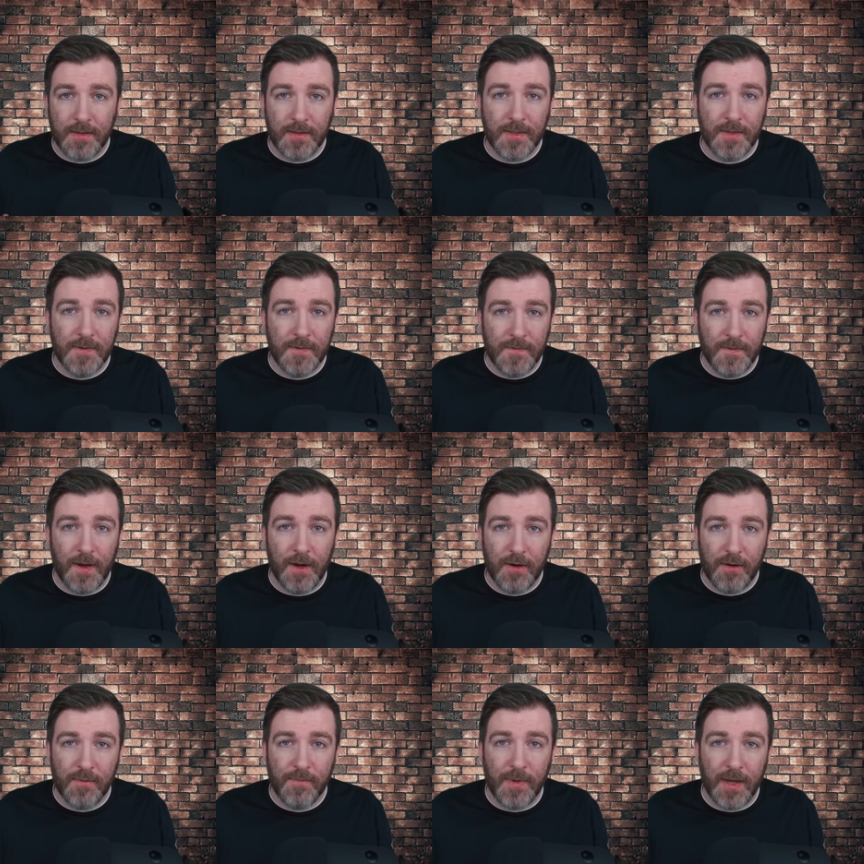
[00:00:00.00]
to
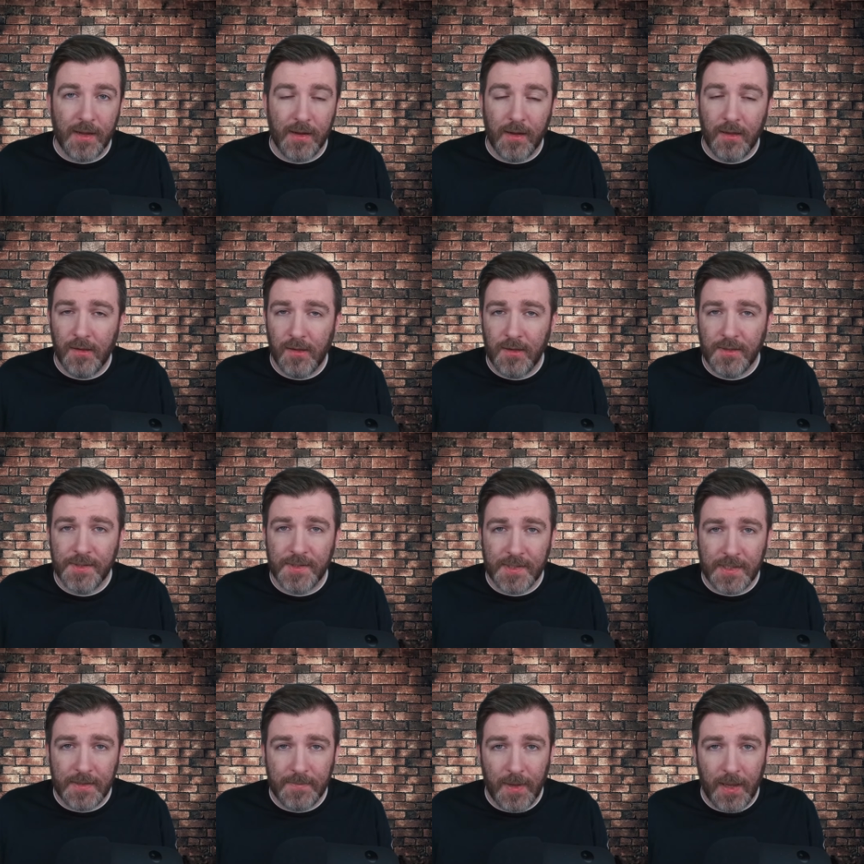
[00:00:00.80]
file my
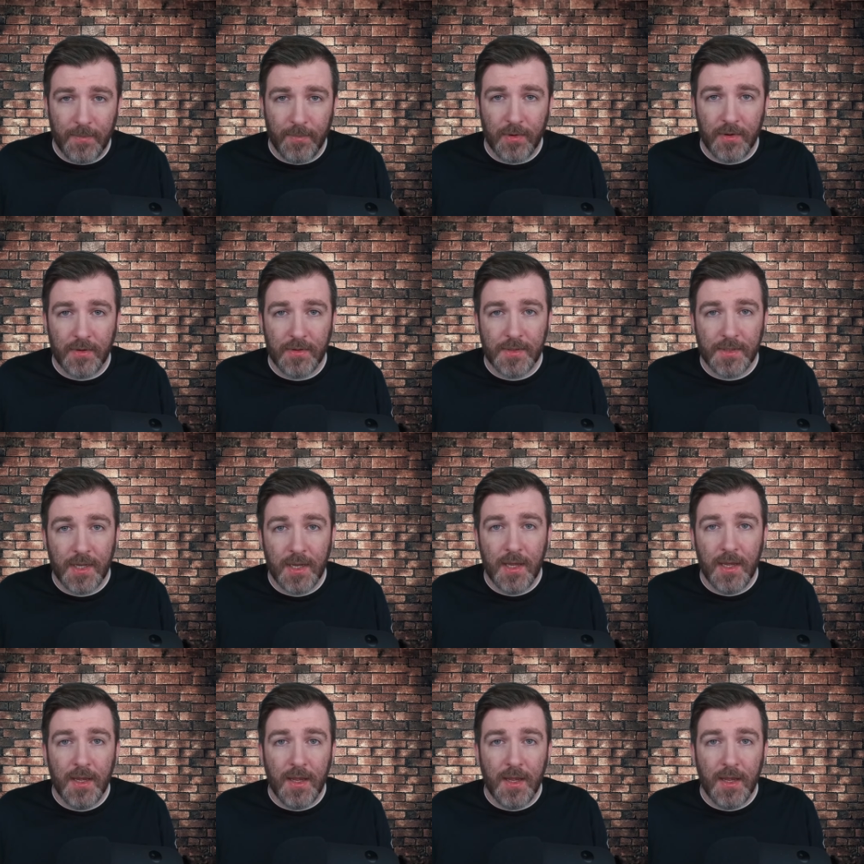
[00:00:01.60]
LLC papers